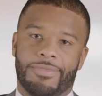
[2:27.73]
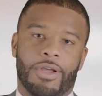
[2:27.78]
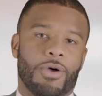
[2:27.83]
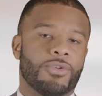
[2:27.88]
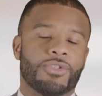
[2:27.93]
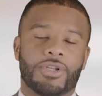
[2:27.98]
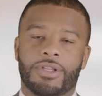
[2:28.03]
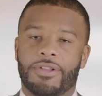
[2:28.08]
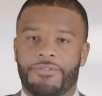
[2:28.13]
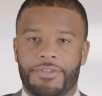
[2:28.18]

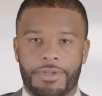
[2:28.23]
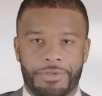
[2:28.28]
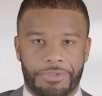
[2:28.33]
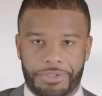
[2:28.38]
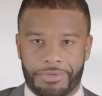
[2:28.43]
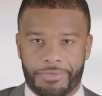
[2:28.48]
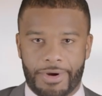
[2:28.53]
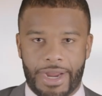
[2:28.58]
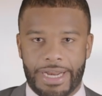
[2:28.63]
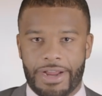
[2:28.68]
Those are the
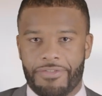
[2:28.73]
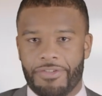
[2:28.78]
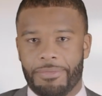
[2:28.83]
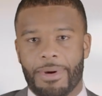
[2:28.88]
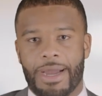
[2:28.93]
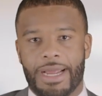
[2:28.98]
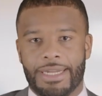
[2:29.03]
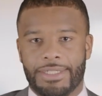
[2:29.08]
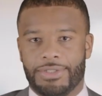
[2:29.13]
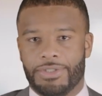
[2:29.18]
future, right?
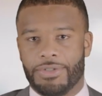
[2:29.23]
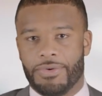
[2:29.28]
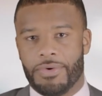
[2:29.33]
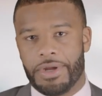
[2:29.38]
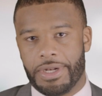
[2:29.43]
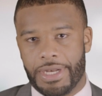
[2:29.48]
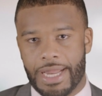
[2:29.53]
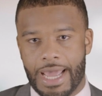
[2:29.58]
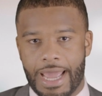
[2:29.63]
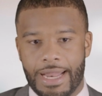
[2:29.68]
Everybody's
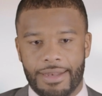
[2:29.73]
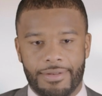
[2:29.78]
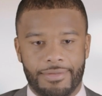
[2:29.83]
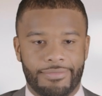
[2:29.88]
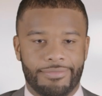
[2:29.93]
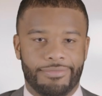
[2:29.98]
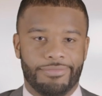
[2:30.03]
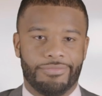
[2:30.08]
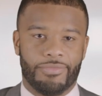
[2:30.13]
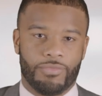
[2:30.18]
doing that,
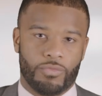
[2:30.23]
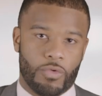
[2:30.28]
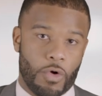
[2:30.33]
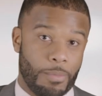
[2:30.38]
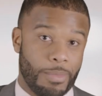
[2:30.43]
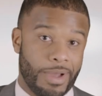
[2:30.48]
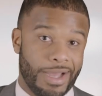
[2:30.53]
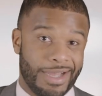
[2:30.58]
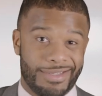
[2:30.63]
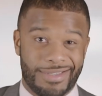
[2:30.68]
and
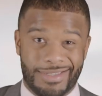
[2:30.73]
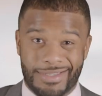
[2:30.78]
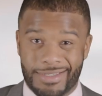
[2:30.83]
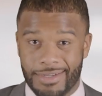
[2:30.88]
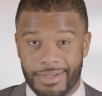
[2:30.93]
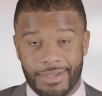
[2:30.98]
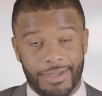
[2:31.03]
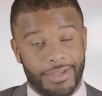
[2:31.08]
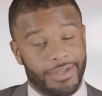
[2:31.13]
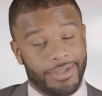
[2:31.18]

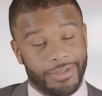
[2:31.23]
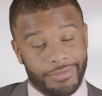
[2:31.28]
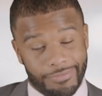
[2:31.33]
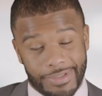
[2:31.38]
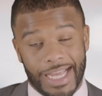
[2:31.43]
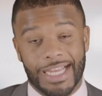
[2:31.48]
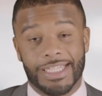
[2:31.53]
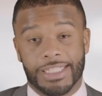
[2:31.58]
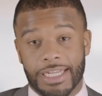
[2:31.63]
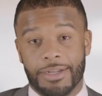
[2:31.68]
robots,
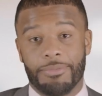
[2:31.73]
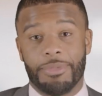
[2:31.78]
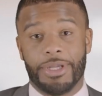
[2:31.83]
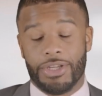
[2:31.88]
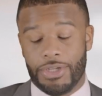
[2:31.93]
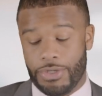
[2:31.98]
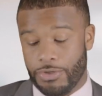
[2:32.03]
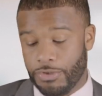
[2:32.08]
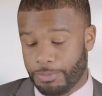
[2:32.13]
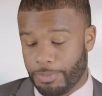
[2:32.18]
that's going to
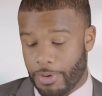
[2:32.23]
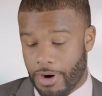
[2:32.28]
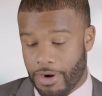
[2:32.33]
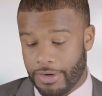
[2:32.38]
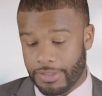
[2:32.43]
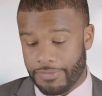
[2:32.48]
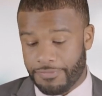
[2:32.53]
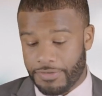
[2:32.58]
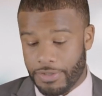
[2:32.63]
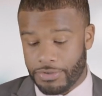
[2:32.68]
be a huge
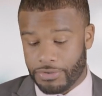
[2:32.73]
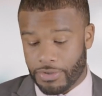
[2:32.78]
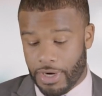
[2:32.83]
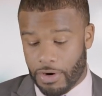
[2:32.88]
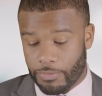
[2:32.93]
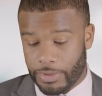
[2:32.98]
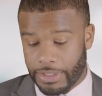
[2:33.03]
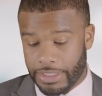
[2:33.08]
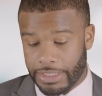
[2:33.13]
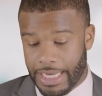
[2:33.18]
part of the future. I
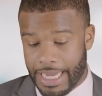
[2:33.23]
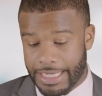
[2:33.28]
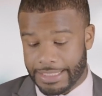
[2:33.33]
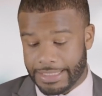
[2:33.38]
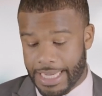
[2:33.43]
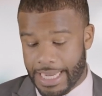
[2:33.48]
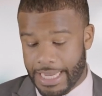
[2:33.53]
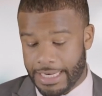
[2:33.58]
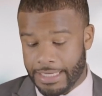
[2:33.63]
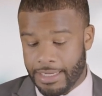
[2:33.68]
really
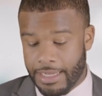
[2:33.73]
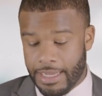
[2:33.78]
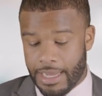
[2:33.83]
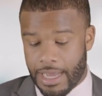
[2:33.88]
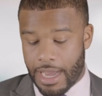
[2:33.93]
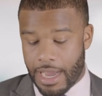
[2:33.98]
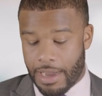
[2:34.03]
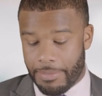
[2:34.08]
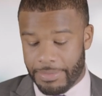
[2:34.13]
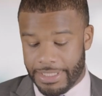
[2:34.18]
like that.
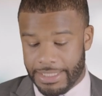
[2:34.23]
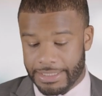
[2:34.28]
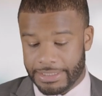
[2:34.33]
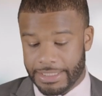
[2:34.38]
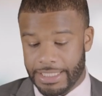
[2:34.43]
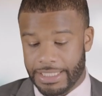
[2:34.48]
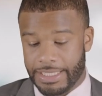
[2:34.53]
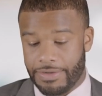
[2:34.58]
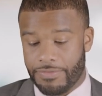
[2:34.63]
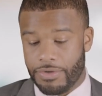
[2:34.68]
And then it's
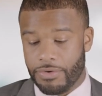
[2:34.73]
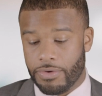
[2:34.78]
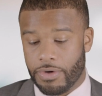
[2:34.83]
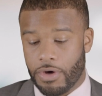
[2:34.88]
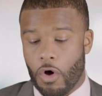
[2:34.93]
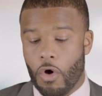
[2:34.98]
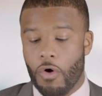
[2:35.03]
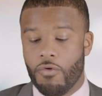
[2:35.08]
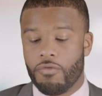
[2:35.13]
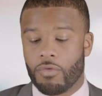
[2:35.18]
going to give you
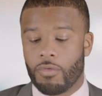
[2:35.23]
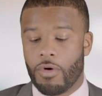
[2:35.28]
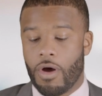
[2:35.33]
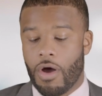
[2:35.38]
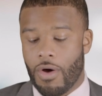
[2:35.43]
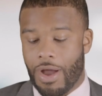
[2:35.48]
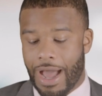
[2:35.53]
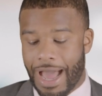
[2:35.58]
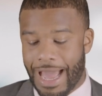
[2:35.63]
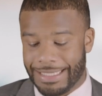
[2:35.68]
an
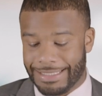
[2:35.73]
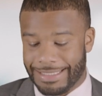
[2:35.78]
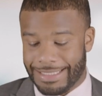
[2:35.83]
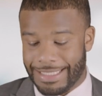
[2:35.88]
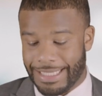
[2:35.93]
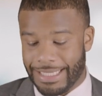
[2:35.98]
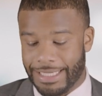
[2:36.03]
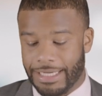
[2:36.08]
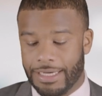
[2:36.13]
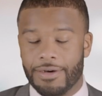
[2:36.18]
overall
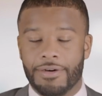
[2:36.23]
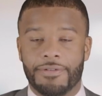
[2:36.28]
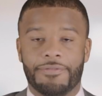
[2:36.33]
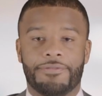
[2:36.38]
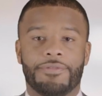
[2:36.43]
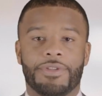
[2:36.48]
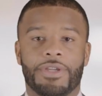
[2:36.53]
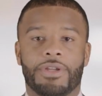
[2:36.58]
idea of,